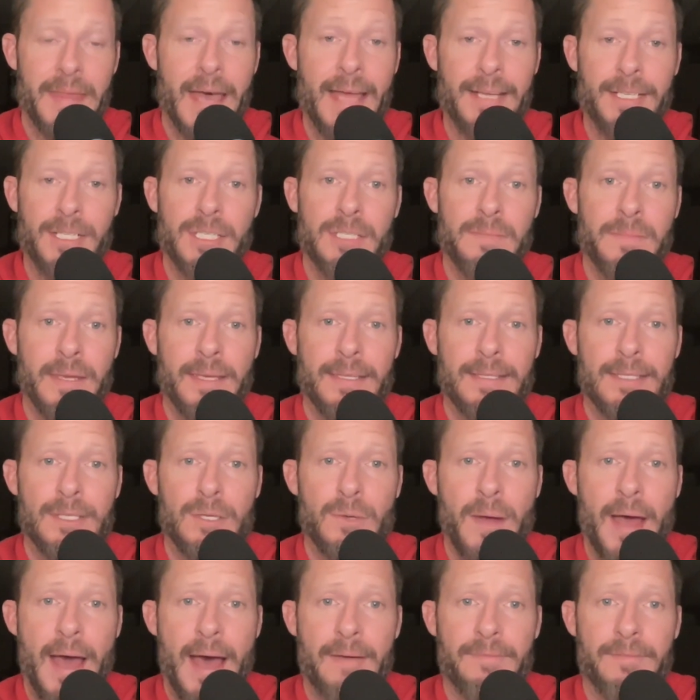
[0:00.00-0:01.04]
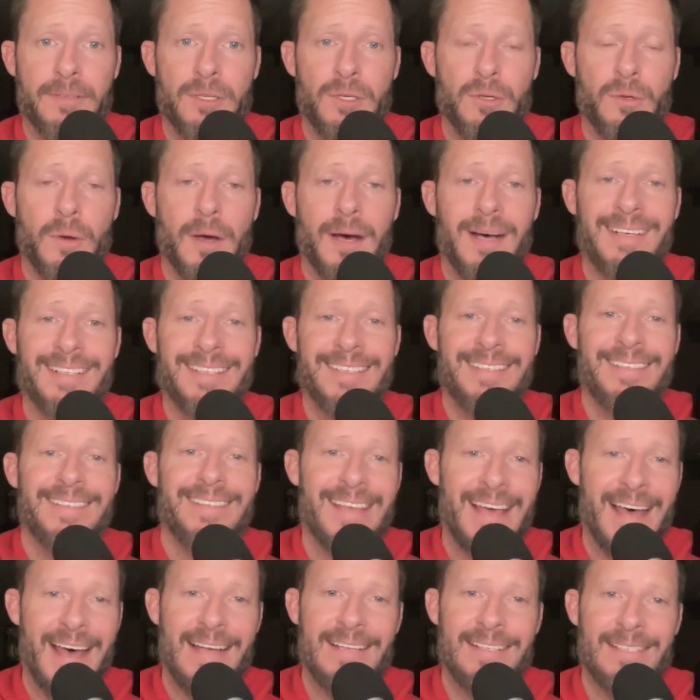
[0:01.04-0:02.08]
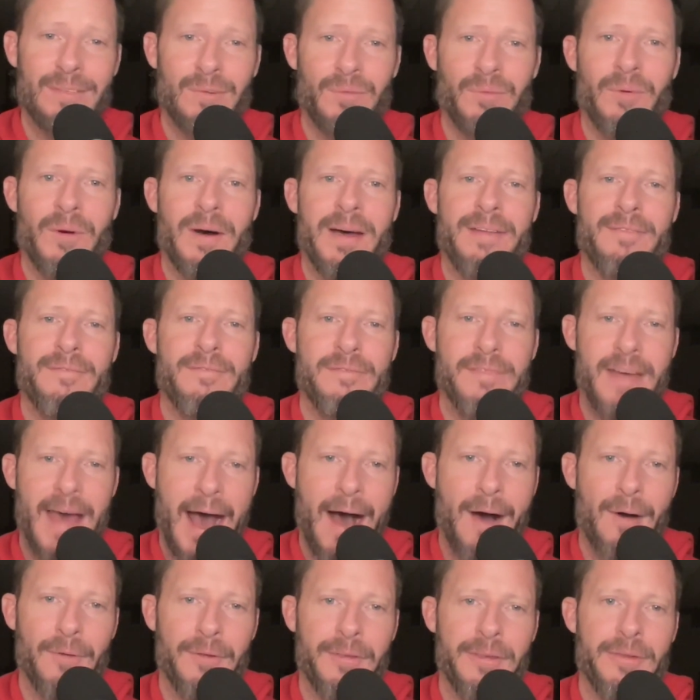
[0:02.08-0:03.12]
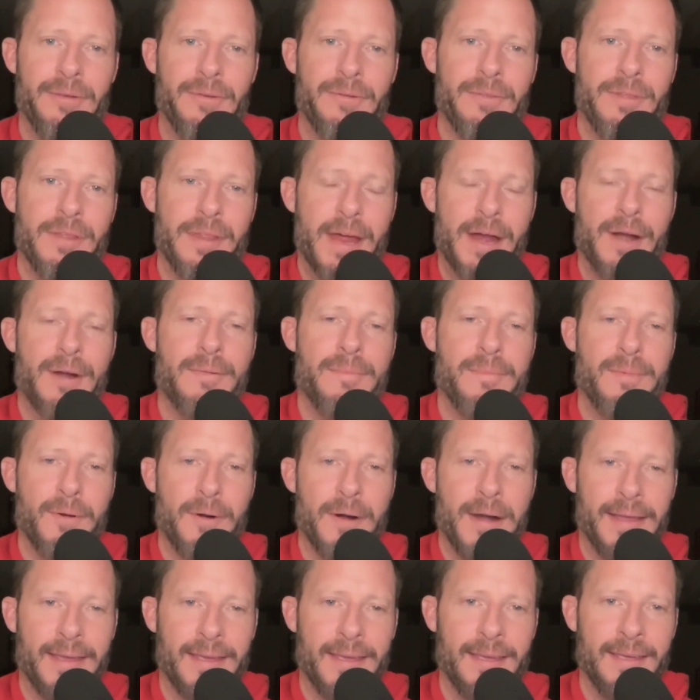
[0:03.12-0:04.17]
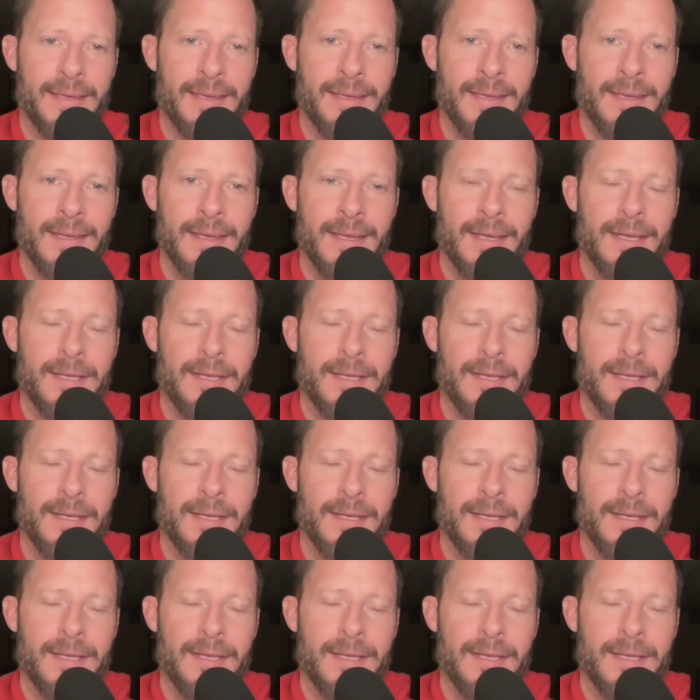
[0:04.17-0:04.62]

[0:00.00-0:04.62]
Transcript: That just means you have to assess what value they're bringing